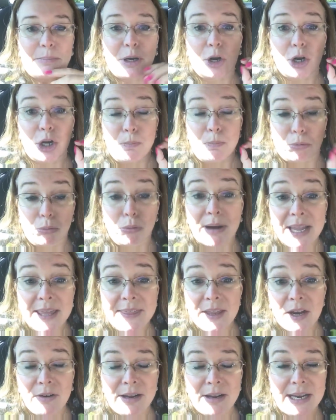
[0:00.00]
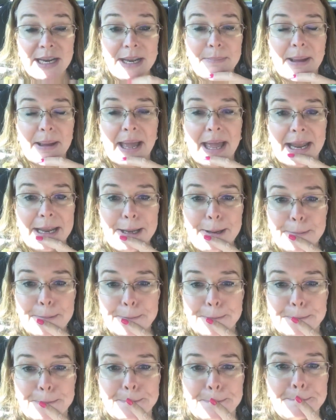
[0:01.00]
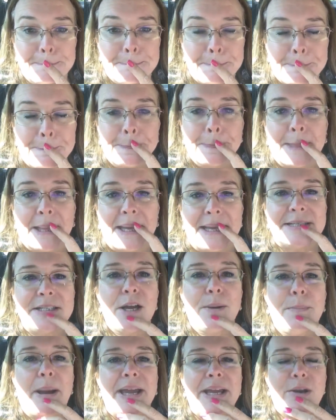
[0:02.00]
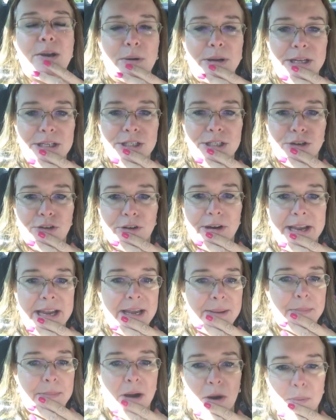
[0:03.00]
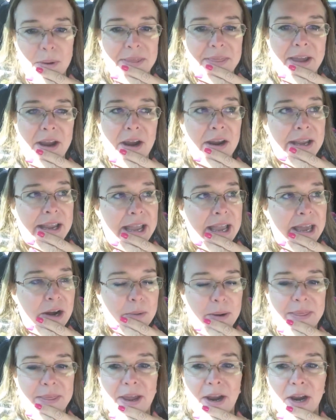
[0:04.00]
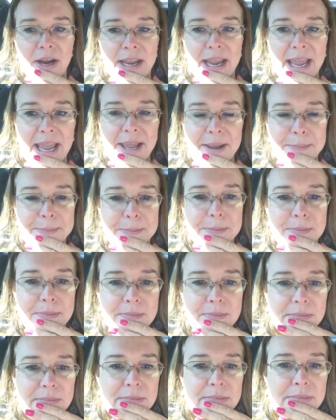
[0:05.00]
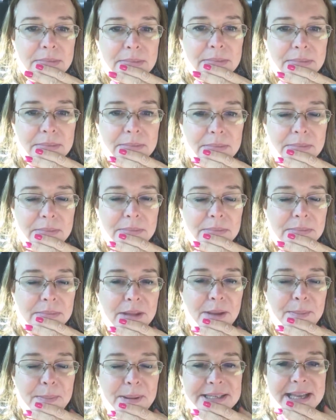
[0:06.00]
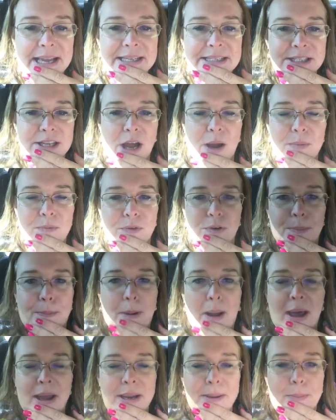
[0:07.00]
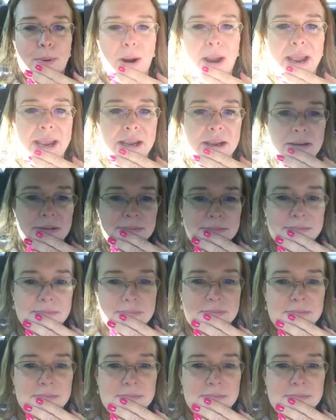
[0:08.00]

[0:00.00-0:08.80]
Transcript: But are you breathing on anybody? Is nobody going to scream, are we there yet? Are we there yet? Nobody's got to stop for a potty break?